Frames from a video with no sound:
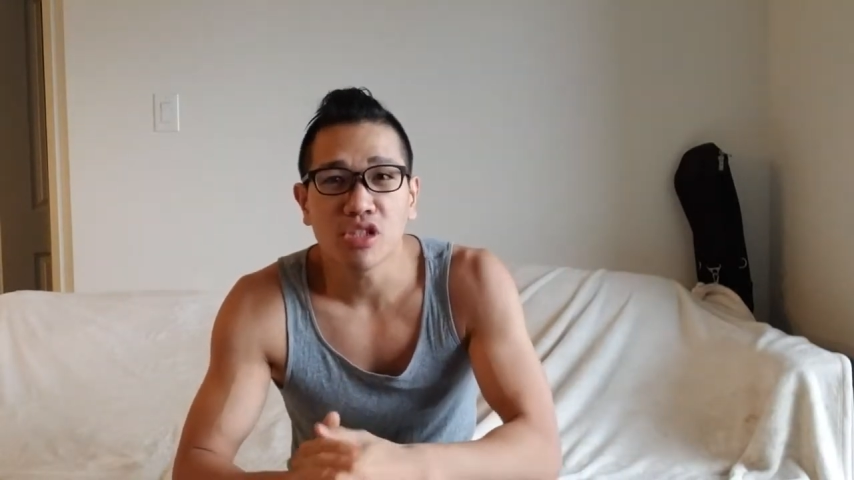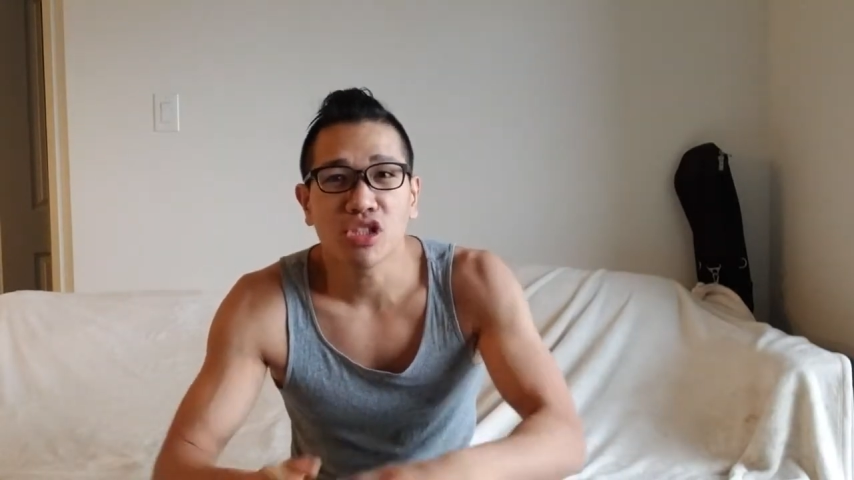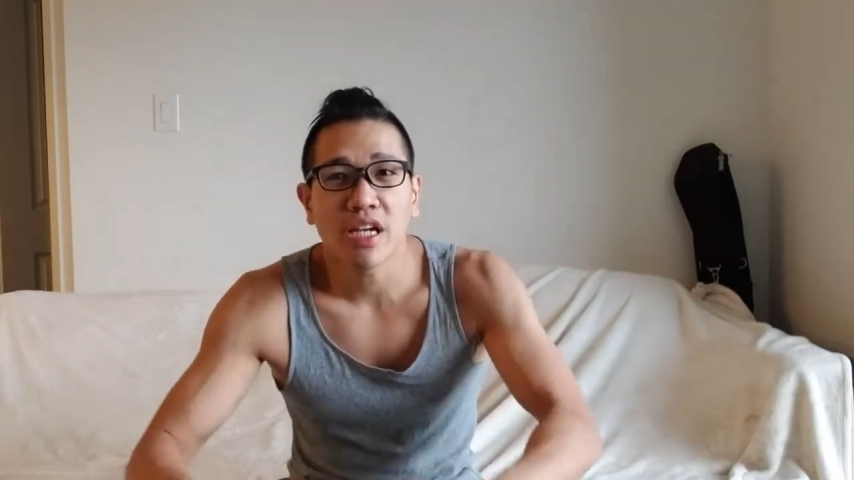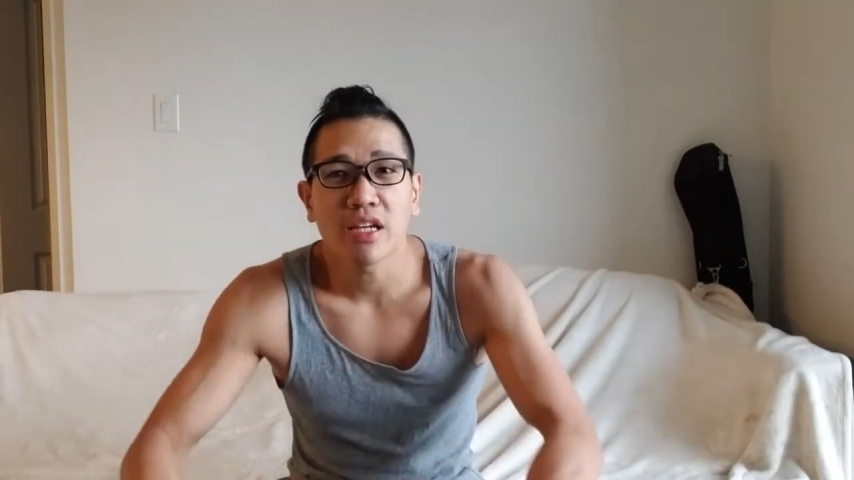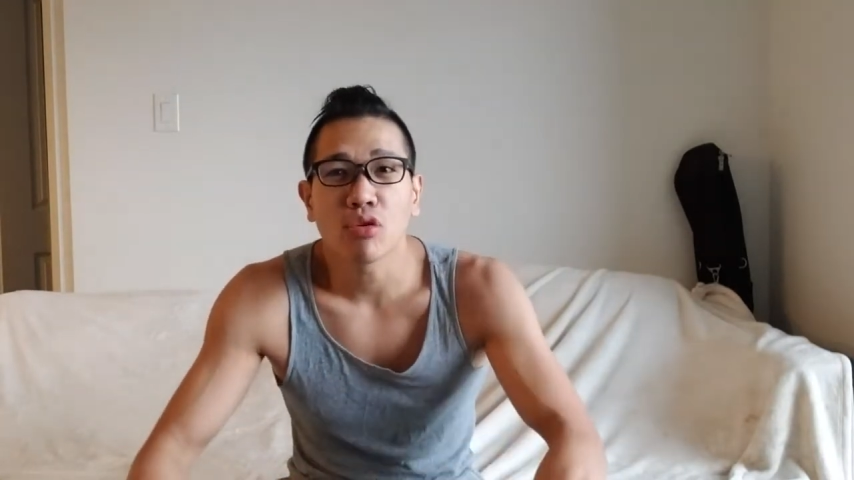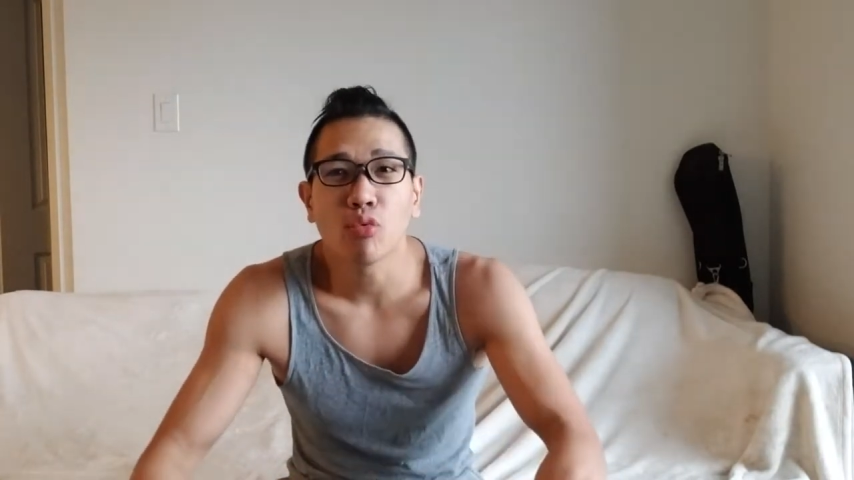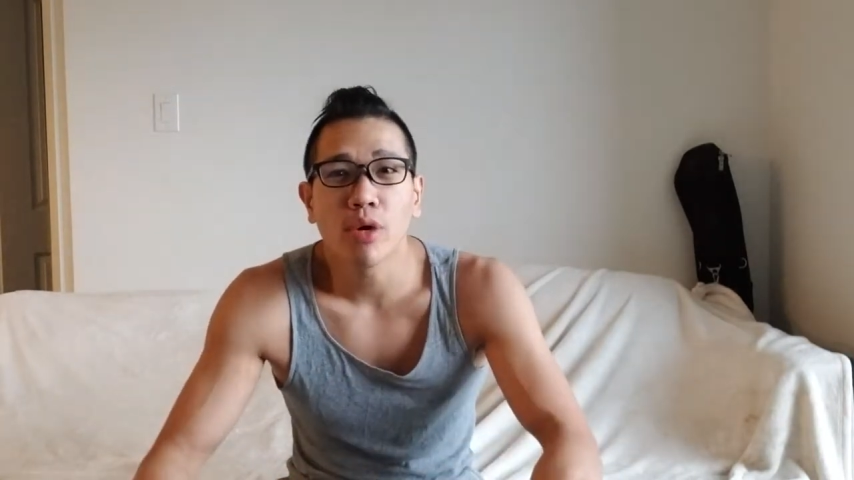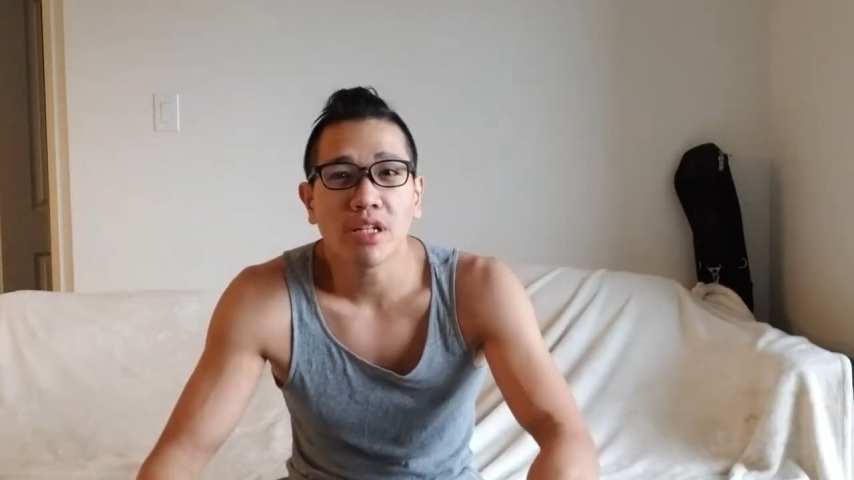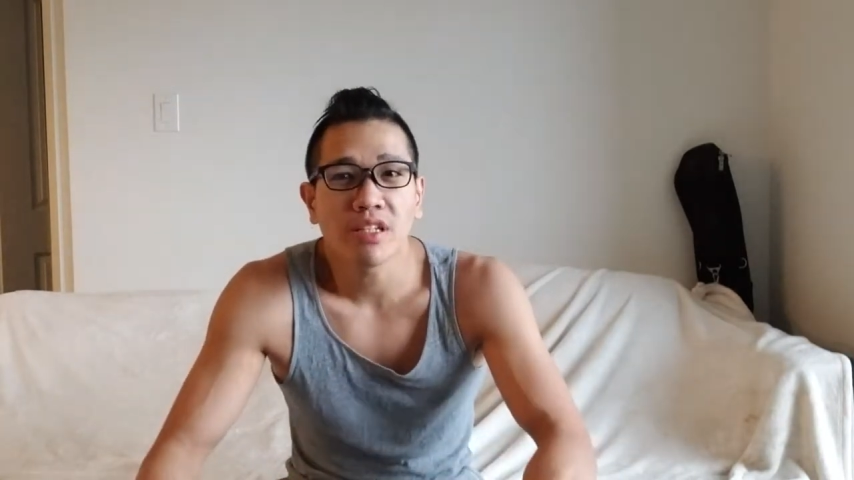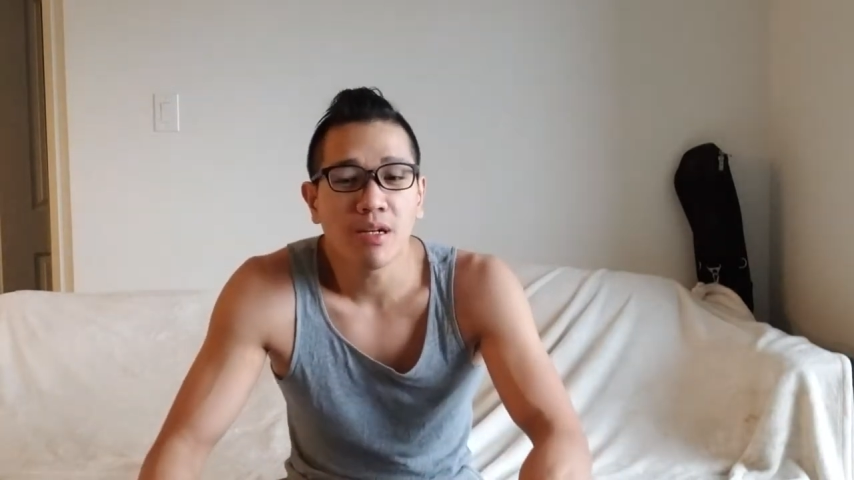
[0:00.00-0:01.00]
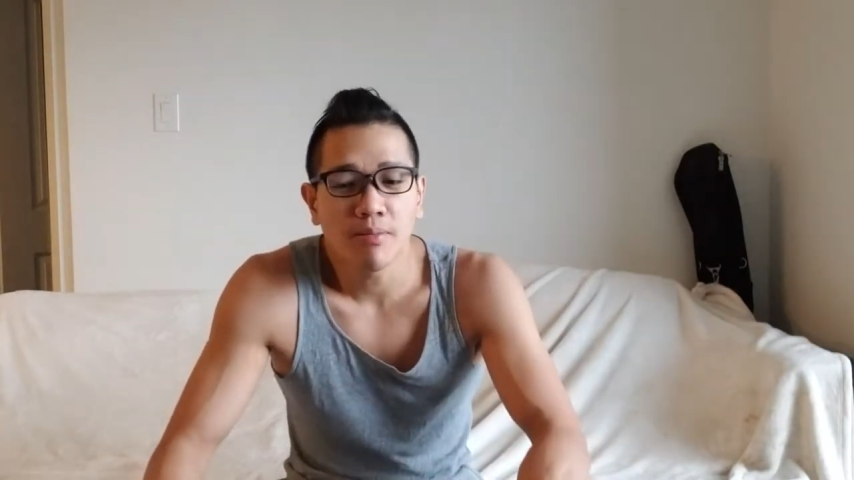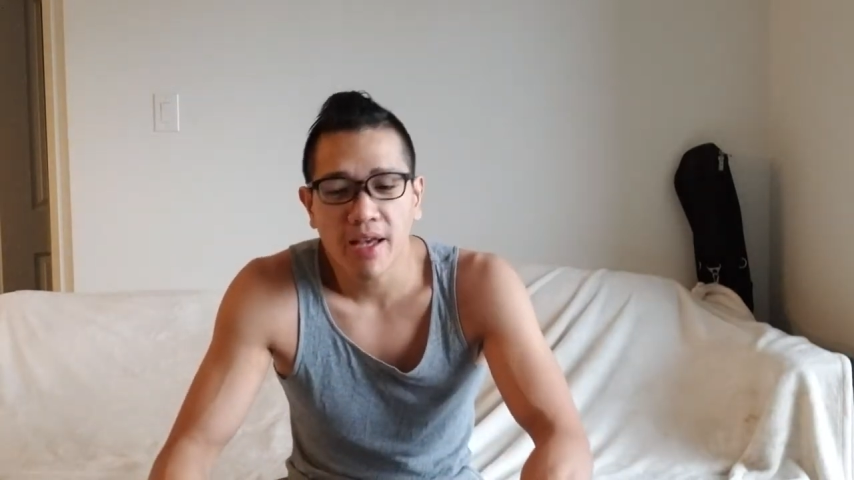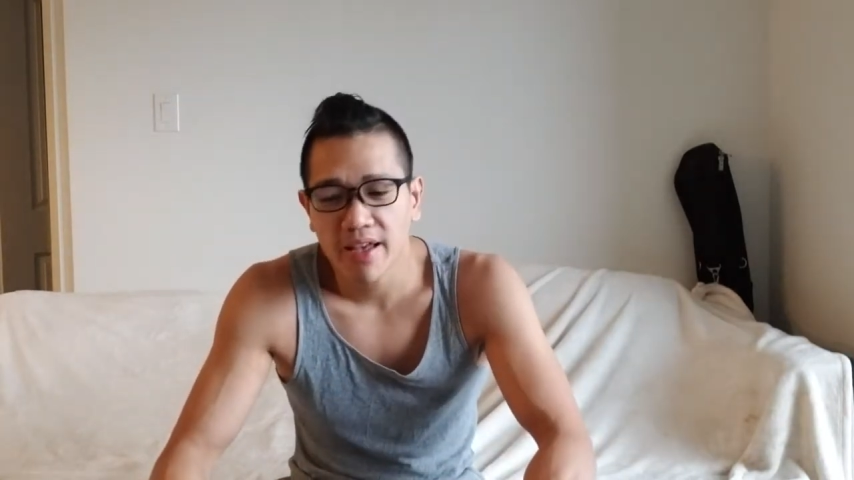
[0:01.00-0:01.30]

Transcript: to the channel, welcome.